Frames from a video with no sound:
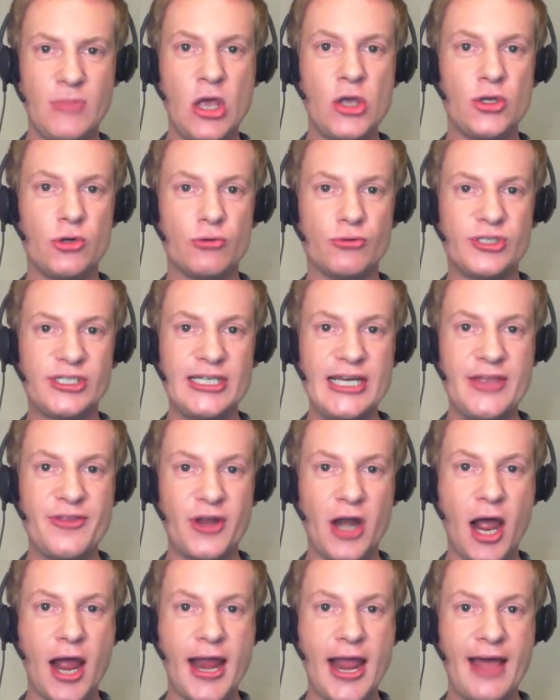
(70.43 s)
You'll see that
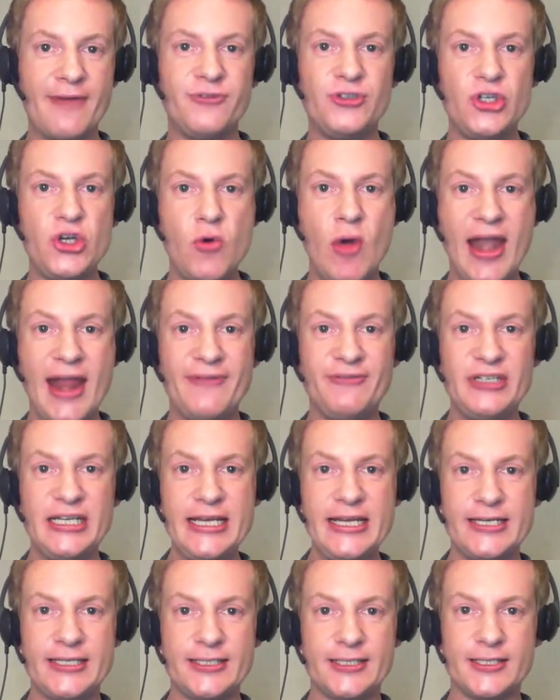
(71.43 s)
I have 2
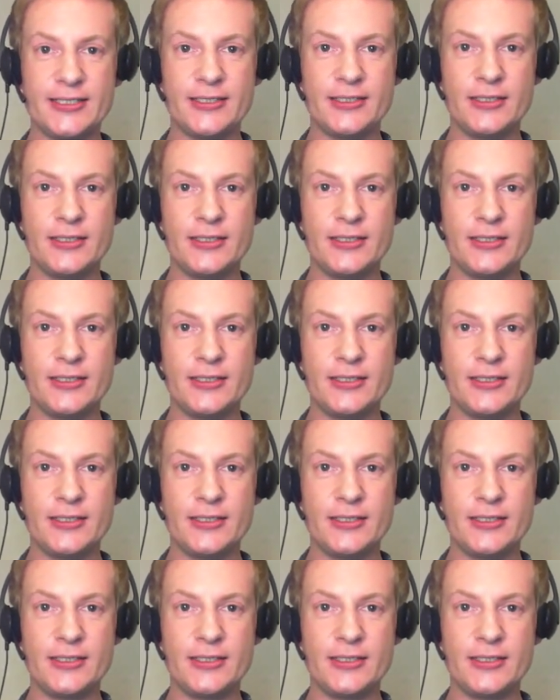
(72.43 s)
NFTs,